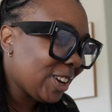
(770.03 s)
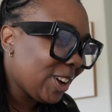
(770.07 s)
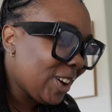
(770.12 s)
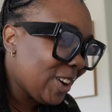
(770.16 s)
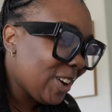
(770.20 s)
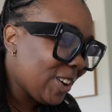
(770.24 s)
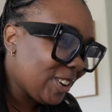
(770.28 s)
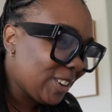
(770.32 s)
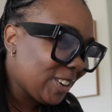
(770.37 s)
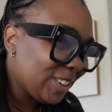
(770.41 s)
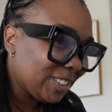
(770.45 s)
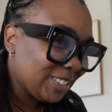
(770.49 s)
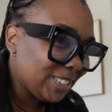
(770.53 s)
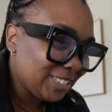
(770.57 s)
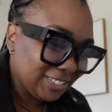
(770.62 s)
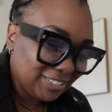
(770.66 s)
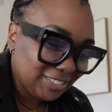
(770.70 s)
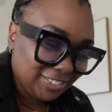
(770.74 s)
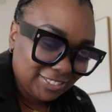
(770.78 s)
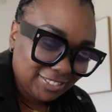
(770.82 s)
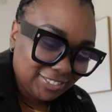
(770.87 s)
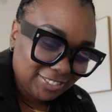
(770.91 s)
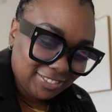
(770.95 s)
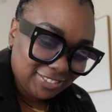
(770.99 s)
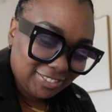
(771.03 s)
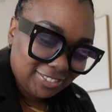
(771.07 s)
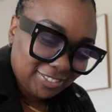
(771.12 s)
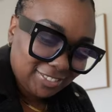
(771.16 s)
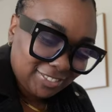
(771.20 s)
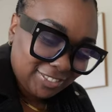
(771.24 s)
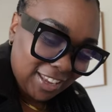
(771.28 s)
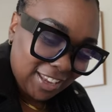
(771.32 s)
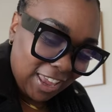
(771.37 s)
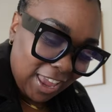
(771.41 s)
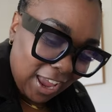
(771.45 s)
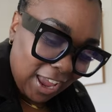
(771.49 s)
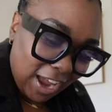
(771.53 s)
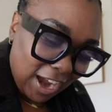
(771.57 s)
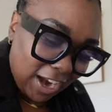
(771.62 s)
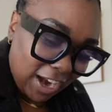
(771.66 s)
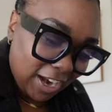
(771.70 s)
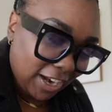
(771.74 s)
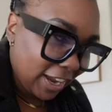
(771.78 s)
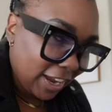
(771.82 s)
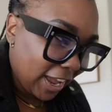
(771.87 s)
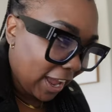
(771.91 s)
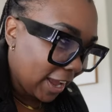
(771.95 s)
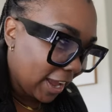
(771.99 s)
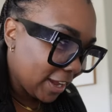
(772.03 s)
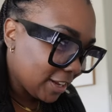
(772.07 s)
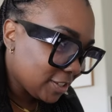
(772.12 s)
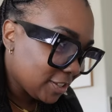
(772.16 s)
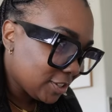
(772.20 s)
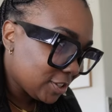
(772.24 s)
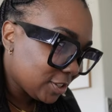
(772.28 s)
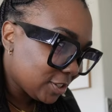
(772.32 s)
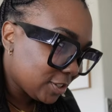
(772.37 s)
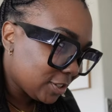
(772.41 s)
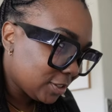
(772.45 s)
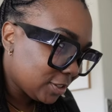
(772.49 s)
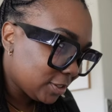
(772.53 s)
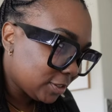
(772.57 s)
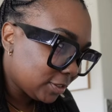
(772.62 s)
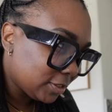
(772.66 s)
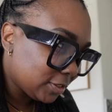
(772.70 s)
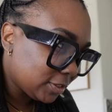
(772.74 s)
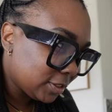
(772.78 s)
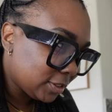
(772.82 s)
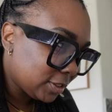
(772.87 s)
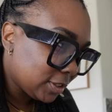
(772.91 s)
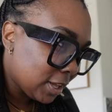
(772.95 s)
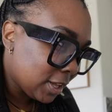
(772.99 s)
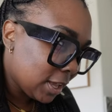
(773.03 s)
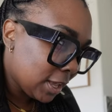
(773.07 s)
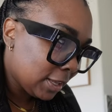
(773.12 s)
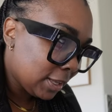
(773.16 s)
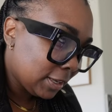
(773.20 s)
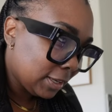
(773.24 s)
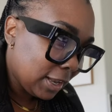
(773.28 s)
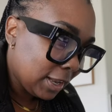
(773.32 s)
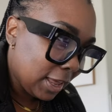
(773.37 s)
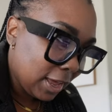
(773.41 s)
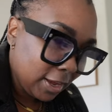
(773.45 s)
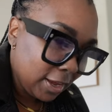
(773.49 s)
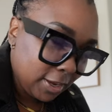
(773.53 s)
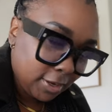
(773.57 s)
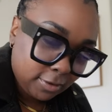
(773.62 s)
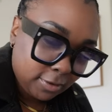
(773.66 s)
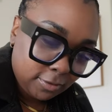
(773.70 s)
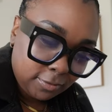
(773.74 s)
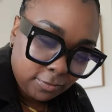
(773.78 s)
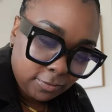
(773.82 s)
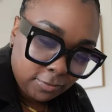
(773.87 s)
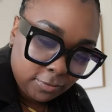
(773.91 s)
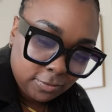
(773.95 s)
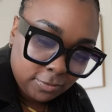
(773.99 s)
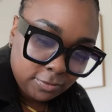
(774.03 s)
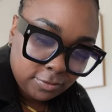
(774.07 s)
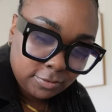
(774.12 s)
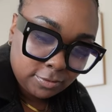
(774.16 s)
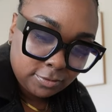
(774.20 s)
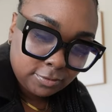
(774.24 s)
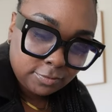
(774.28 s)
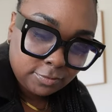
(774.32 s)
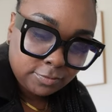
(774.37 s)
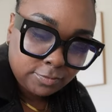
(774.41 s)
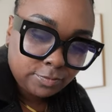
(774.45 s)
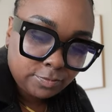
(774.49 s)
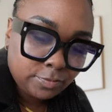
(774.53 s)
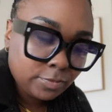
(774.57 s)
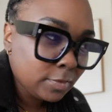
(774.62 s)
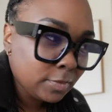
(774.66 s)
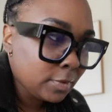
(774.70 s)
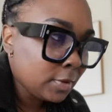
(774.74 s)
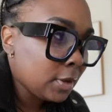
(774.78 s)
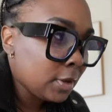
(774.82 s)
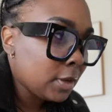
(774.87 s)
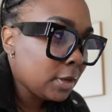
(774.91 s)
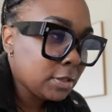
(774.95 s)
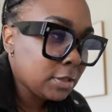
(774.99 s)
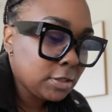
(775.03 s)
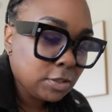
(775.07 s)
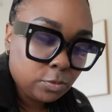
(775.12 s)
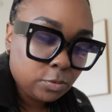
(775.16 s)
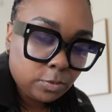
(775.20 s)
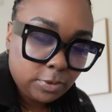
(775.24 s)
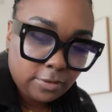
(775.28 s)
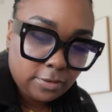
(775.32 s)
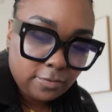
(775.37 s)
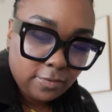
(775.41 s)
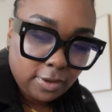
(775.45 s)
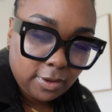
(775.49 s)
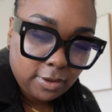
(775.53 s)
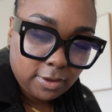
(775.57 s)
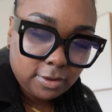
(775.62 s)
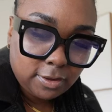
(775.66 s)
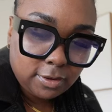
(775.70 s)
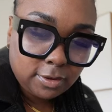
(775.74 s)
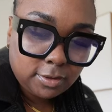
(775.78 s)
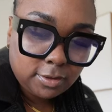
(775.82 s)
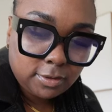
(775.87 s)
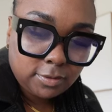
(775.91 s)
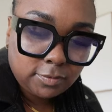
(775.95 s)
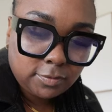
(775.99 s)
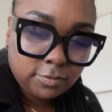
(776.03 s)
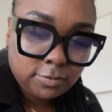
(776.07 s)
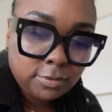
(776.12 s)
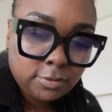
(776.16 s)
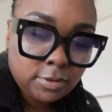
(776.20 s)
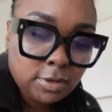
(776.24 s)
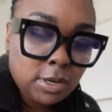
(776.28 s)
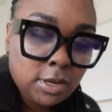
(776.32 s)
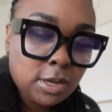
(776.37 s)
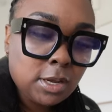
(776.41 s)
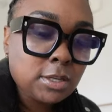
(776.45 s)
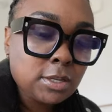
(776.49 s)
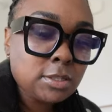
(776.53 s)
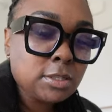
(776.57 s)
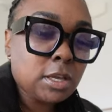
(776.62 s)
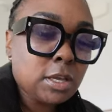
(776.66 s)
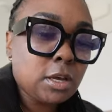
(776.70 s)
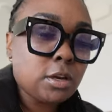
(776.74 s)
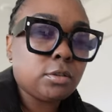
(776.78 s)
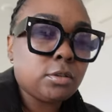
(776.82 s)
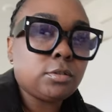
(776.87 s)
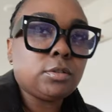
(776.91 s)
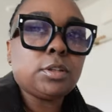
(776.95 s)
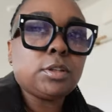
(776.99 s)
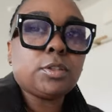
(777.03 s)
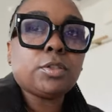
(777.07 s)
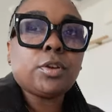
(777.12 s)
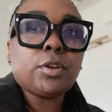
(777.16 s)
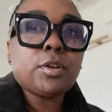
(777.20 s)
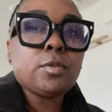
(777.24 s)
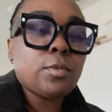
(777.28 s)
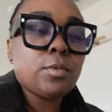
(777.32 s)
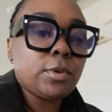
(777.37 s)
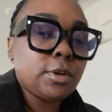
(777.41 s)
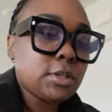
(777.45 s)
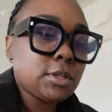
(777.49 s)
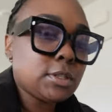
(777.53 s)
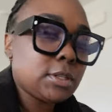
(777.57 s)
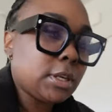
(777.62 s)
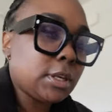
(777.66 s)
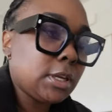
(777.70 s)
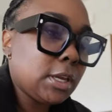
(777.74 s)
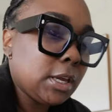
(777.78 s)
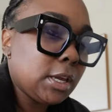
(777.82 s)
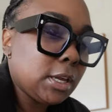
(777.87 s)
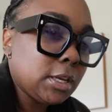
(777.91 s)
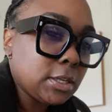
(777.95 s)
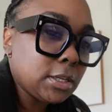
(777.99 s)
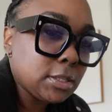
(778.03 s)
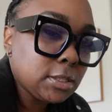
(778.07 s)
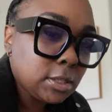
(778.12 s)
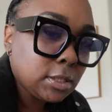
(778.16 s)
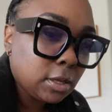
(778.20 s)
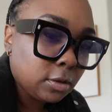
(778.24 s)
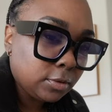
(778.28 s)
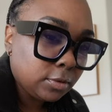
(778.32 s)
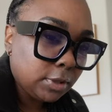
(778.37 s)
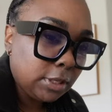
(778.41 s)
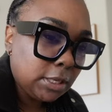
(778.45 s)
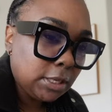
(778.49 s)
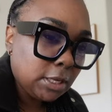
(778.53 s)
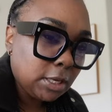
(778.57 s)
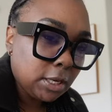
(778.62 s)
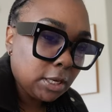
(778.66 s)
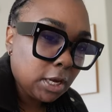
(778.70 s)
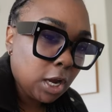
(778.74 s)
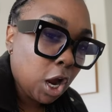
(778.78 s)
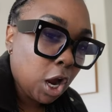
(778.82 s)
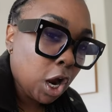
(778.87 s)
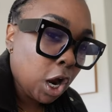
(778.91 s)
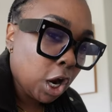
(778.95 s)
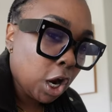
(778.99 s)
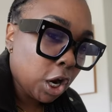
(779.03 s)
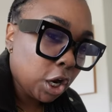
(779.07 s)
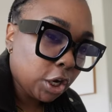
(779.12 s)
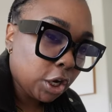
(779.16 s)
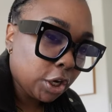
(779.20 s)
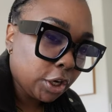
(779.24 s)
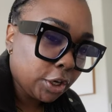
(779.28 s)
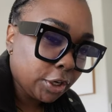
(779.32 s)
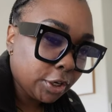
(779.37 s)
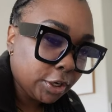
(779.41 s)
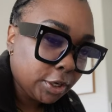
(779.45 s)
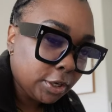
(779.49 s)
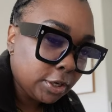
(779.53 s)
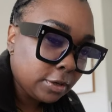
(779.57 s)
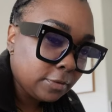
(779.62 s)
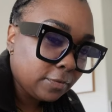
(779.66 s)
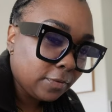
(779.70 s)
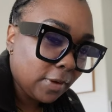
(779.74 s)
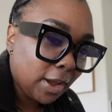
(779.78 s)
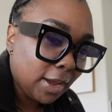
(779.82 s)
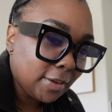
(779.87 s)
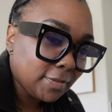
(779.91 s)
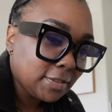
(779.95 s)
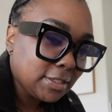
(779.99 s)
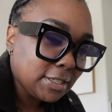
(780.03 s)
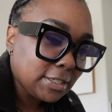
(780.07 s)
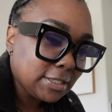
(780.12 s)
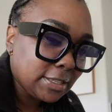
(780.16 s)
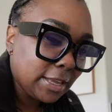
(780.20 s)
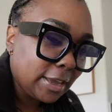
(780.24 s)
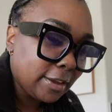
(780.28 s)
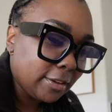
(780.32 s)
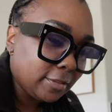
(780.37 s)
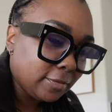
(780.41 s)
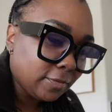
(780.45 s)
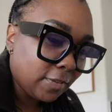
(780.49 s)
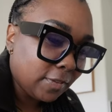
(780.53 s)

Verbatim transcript: All right, Angel's Life twenty-five. So the three winners again is Sonia Heard five six eight